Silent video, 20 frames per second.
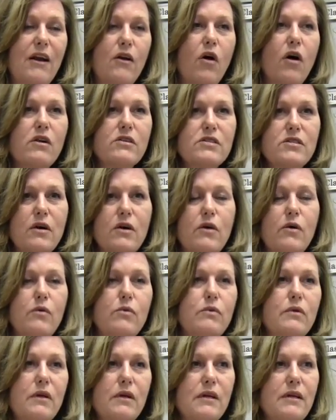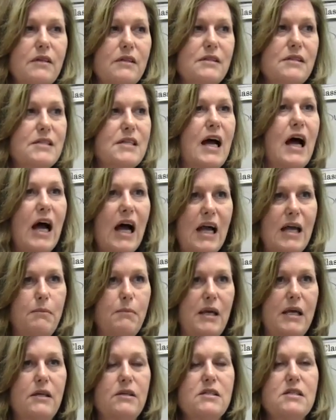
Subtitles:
also timing.